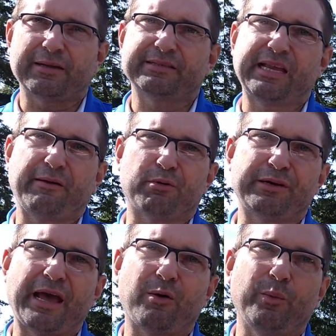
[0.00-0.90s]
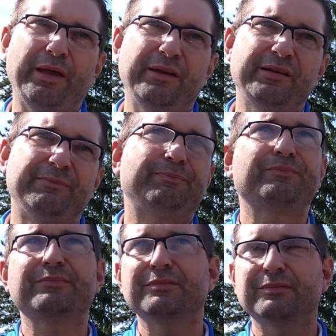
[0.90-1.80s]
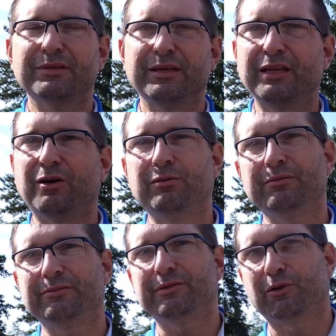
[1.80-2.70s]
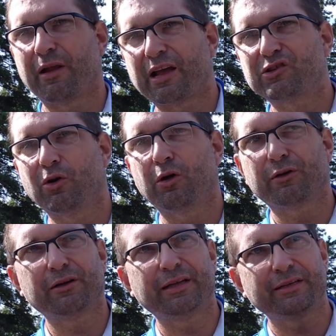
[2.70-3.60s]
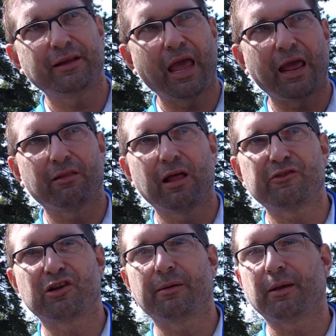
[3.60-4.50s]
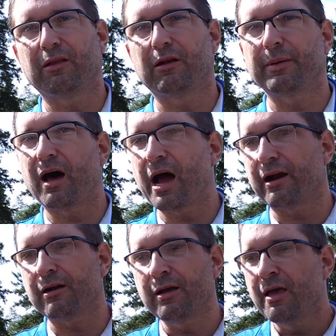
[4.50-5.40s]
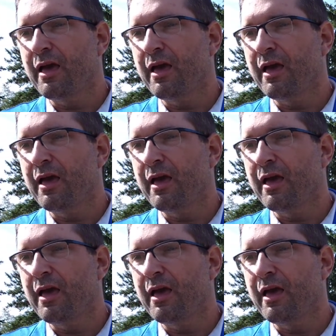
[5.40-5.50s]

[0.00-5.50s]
Say we're downwind, lower that shoulder and launch it up a little bit higher.